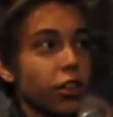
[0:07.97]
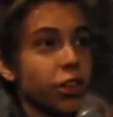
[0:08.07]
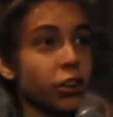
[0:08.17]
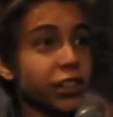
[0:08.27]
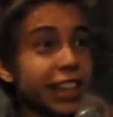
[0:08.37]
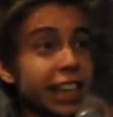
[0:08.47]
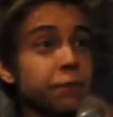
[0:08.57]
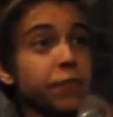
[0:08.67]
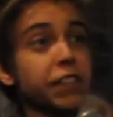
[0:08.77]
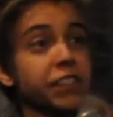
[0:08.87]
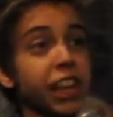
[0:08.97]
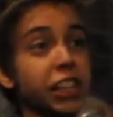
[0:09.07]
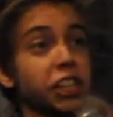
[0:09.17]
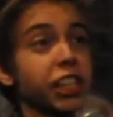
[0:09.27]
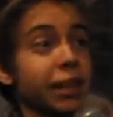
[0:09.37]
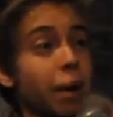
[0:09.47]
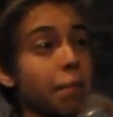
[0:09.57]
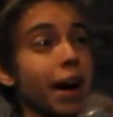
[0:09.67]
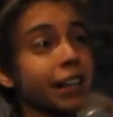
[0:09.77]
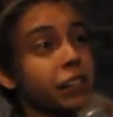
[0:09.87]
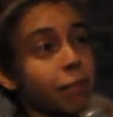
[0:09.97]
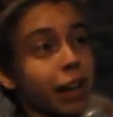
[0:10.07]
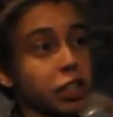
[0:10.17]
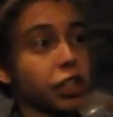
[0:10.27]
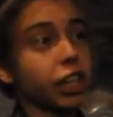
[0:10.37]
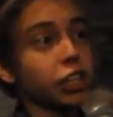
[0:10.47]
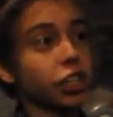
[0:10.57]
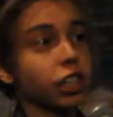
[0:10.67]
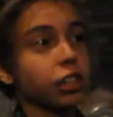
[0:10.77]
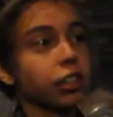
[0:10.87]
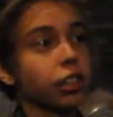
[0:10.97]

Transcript: There's an infestation in my mind's imagination.